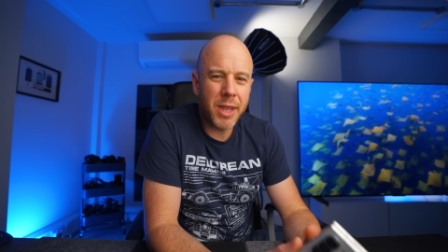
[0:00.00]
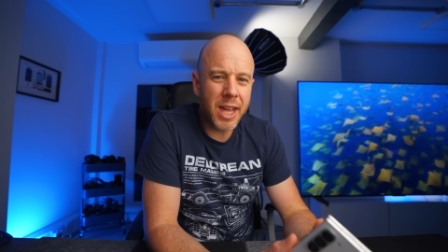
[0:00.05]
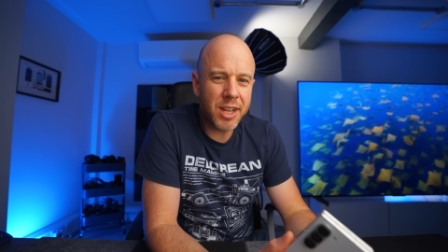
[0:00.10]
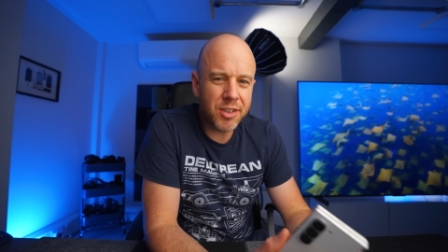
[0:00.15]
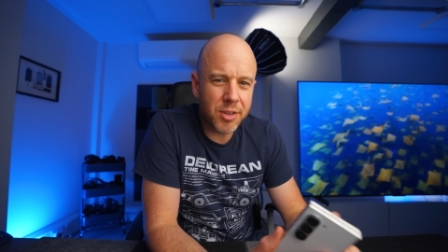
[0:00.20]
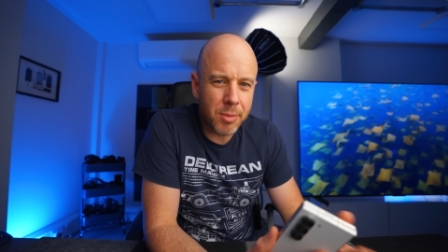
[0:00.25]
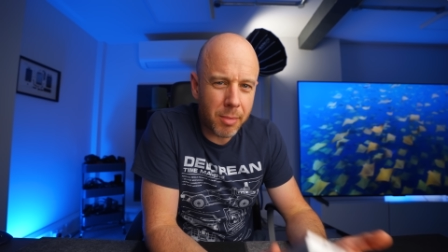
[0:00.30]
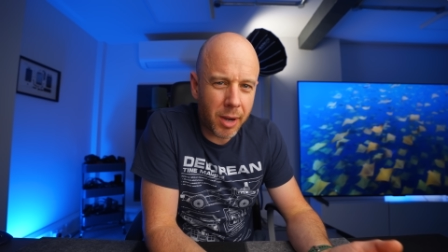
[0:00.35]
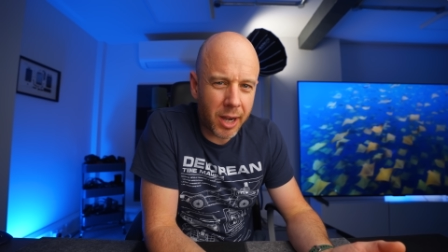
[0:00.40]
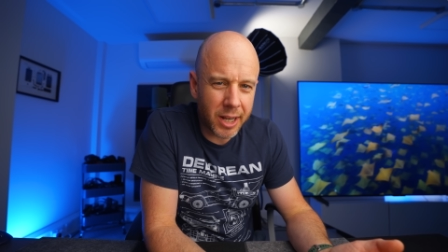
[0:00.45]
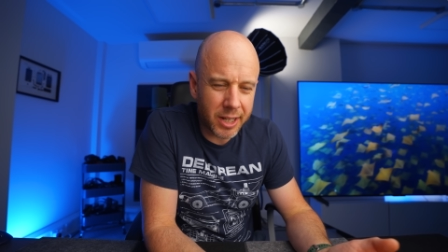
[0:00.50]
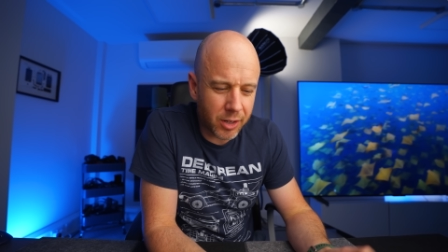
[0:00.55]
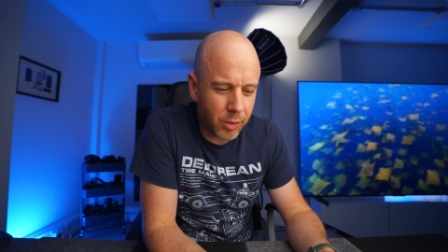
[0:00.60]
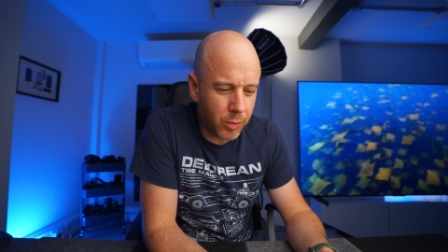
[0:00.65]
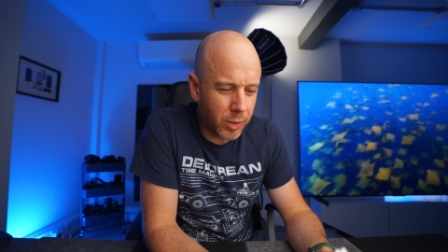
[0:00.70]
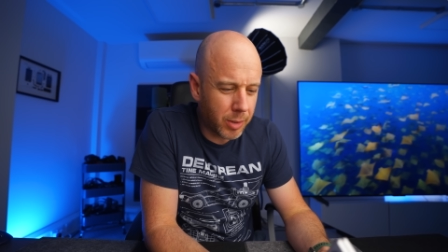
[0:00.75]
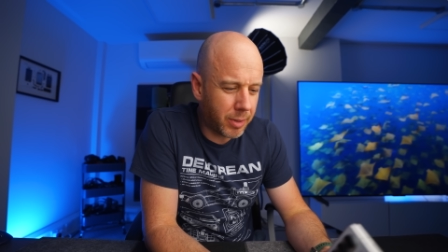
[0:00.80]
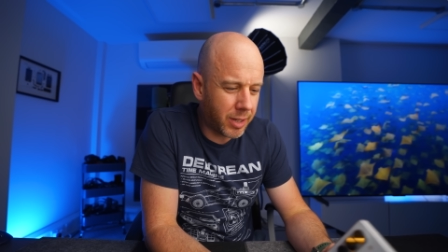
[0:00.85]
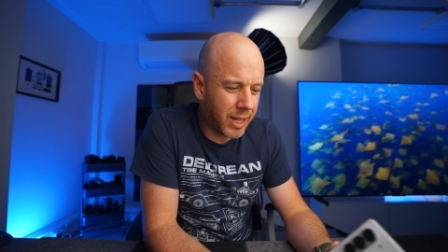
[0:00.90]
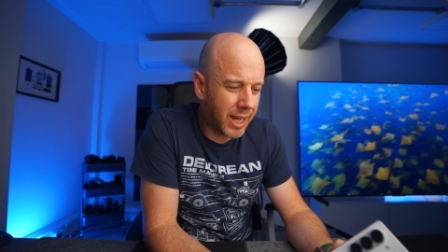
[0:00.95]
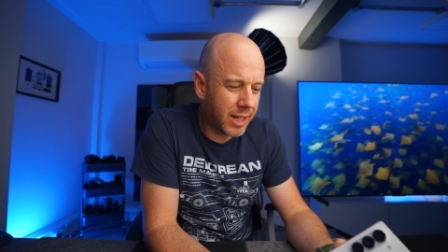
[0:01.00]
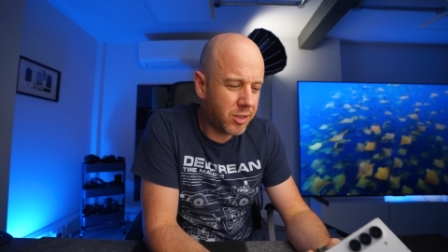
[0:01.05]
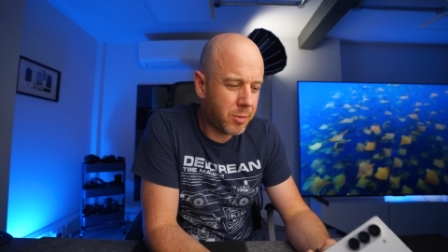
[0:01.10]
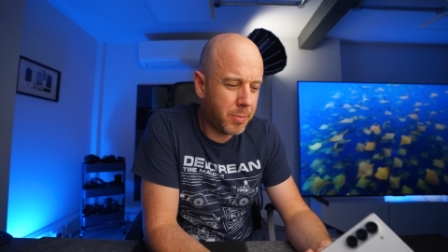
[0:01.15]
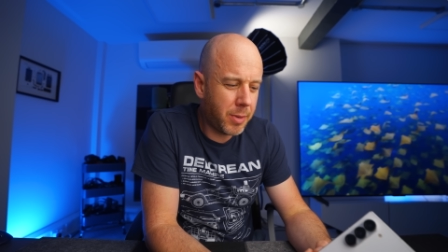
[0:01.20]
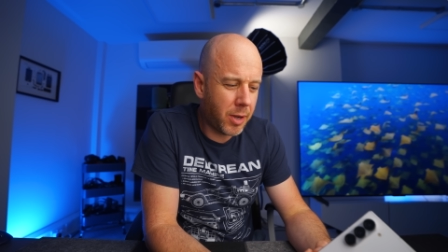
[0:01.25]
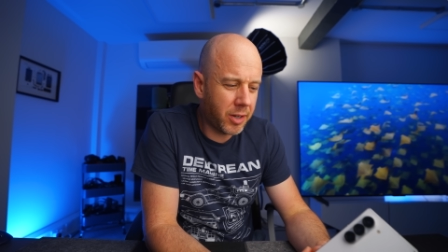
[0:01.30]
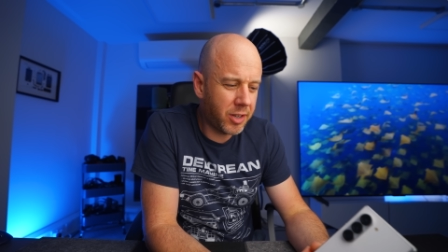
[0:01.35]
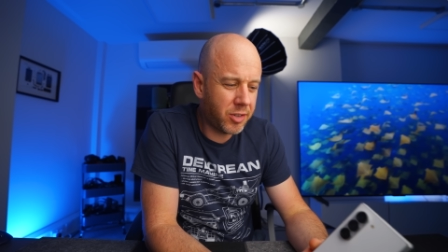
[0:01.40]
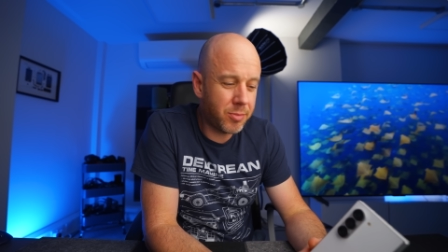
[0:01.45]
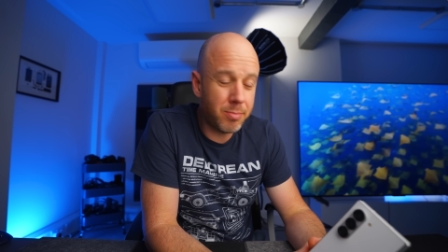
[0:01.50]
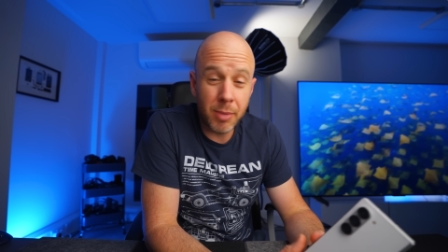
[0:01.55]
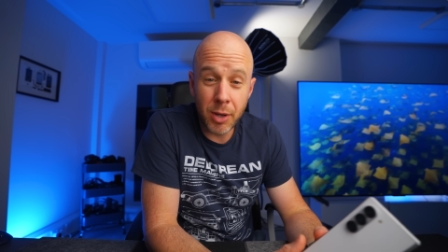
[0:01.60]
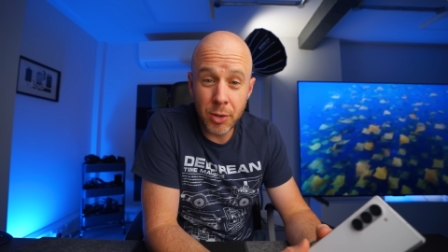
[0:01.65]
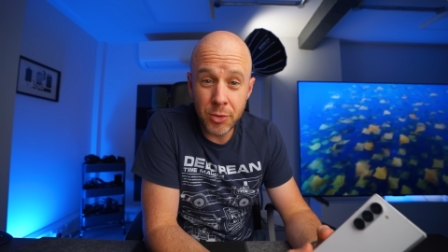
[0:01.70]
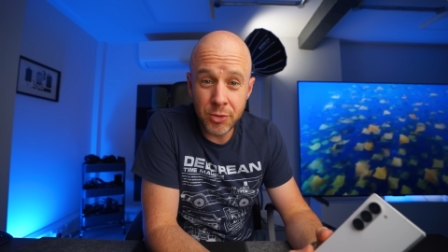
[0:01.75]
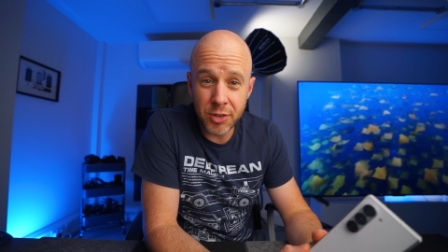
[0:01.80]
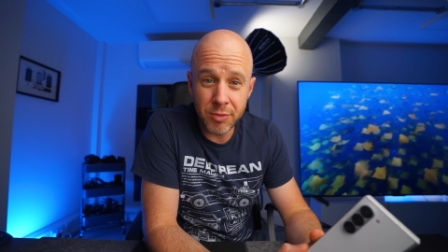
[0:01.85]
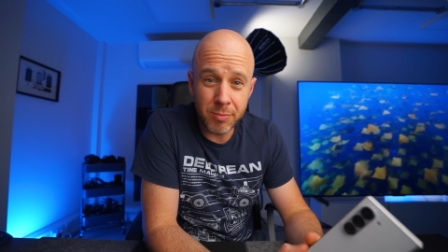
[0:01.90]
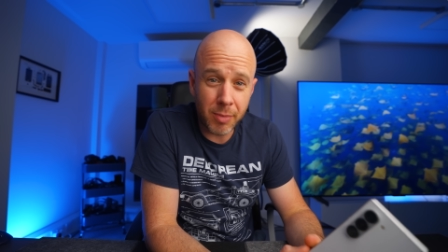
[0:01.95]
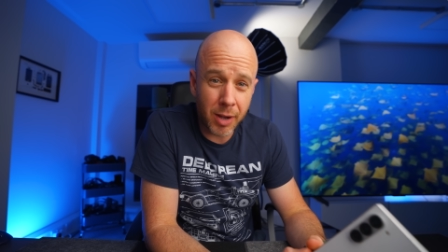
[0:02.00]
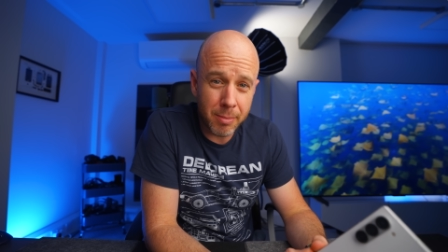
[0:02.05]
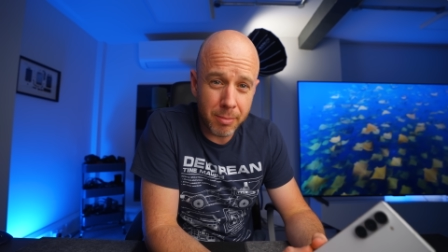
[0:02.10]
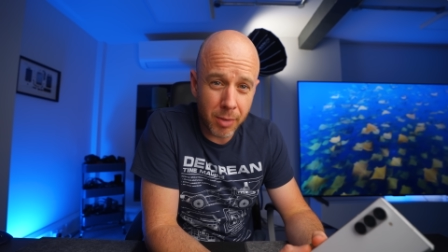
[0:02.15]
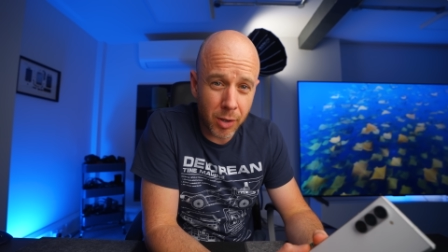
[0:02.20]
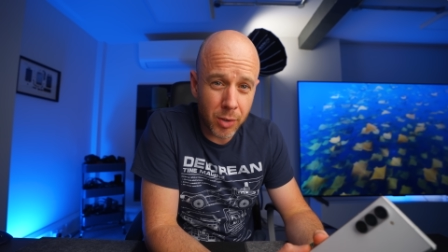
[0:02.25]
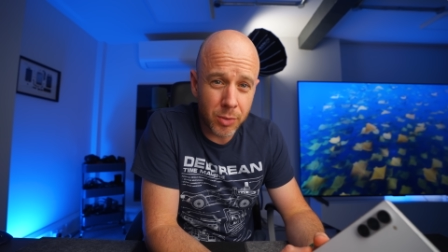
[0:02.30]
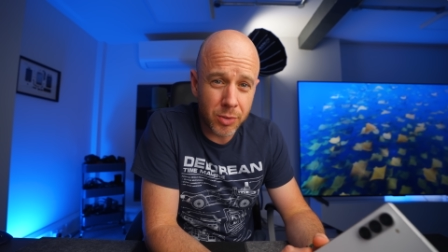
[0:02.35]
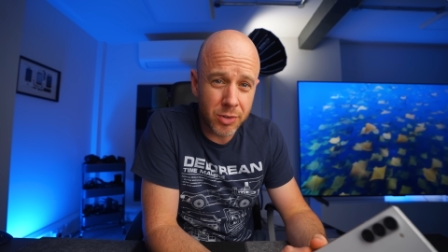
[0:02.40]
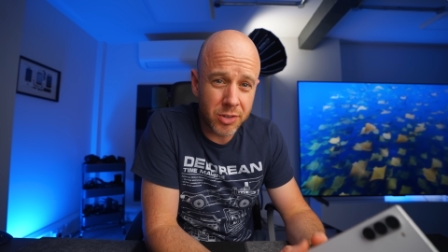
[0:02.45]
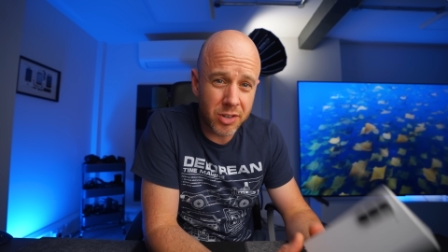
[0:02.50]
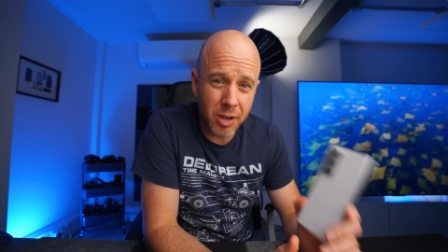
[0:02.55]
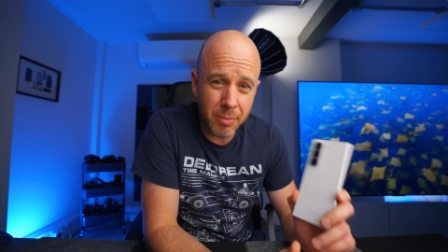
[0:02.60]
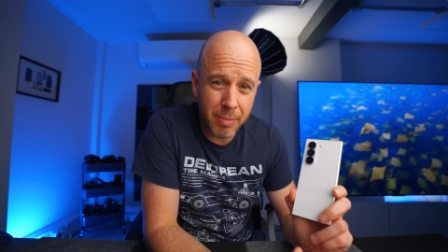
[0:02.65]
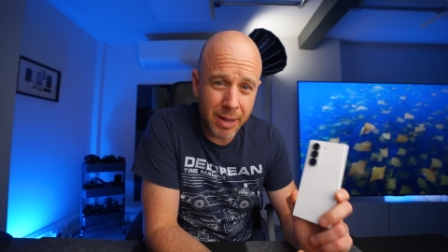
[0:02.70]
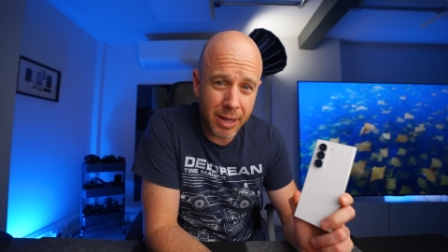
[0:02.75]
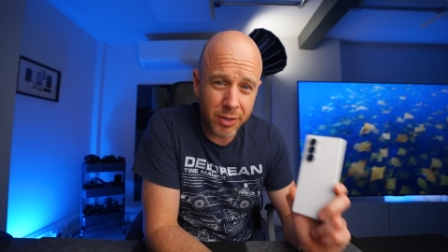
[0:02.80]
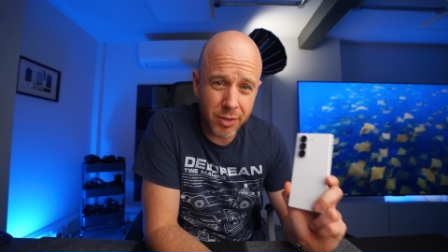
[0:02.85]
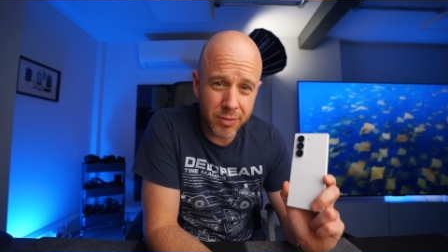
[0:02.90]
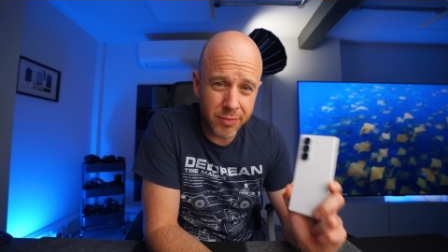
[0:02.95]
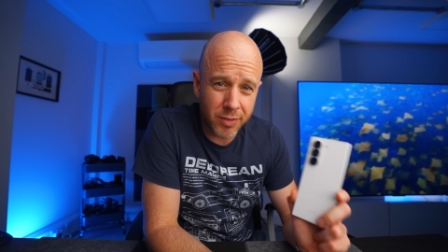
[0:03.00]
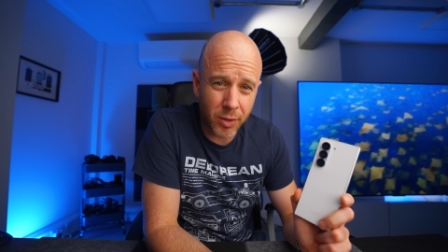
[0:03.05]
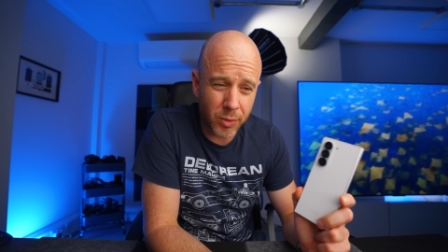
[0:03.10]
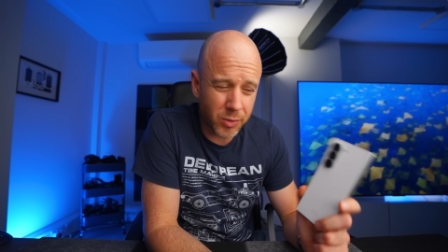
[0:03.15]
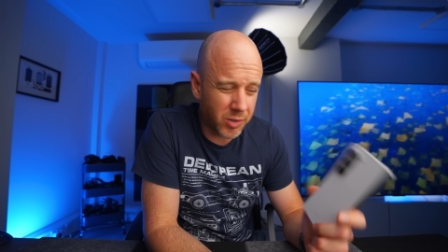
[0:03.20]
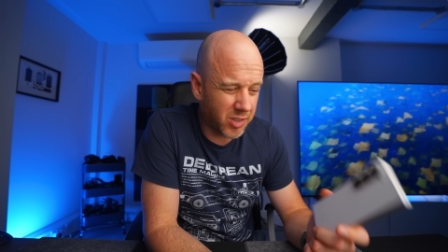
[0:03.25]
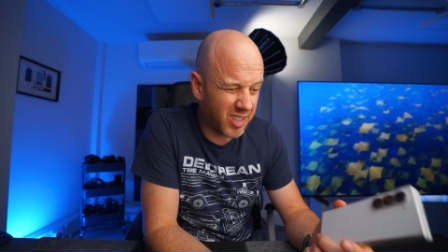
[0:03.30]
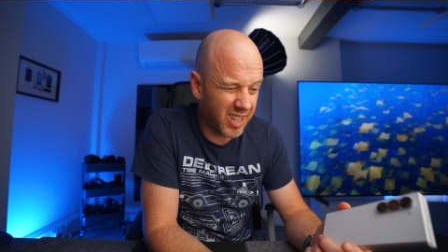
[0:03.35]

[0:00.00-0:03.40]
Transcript: But that's a minor quibble, and to be honest, most of my moans about the Fold